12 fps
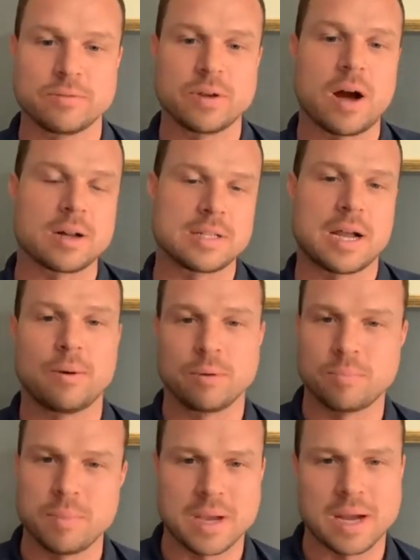talked out with
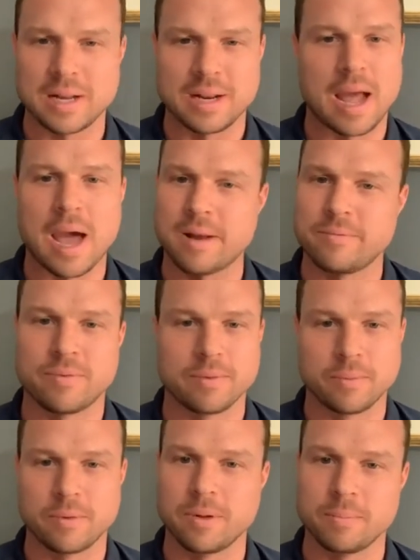me. I didn't add
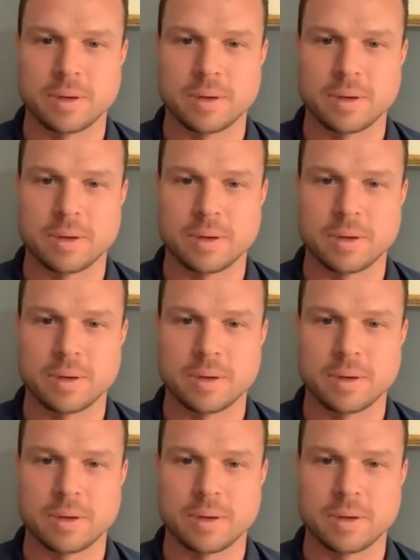really much